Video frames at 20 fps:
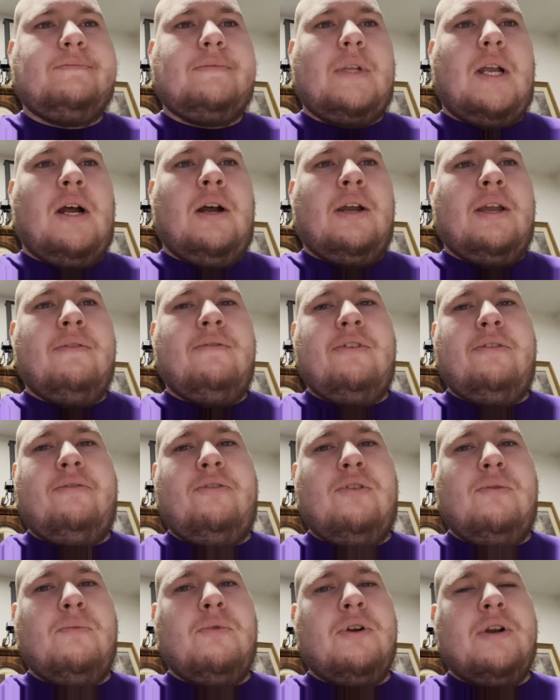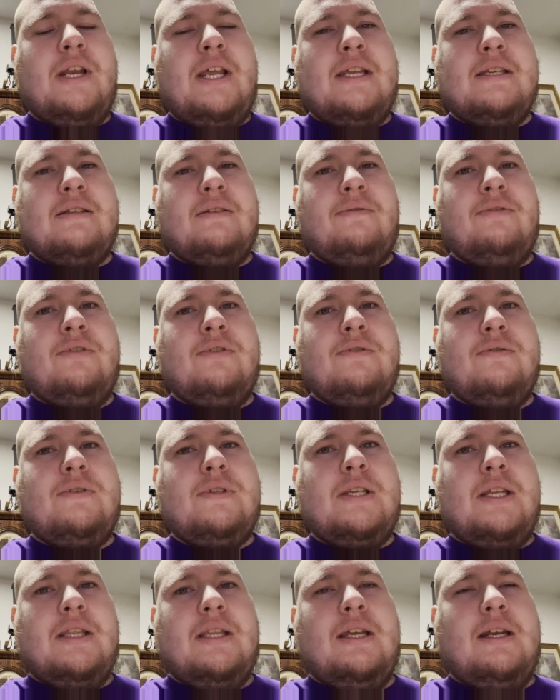I'll give it a few more days of use,
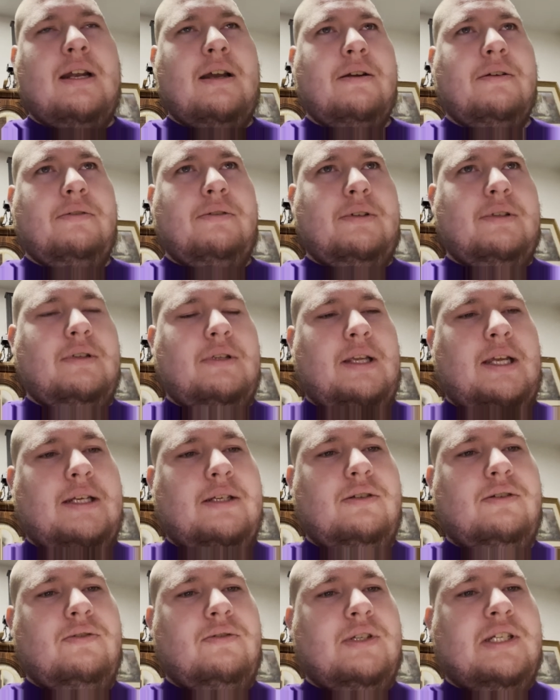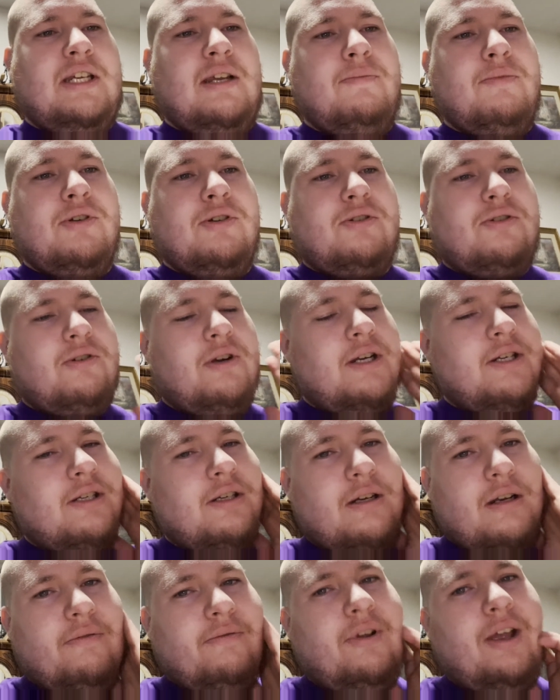and then I'll like do a
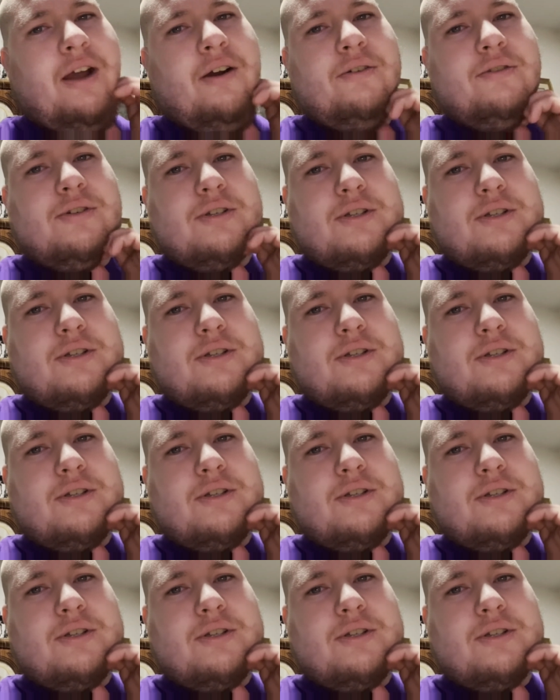demonstration of how it's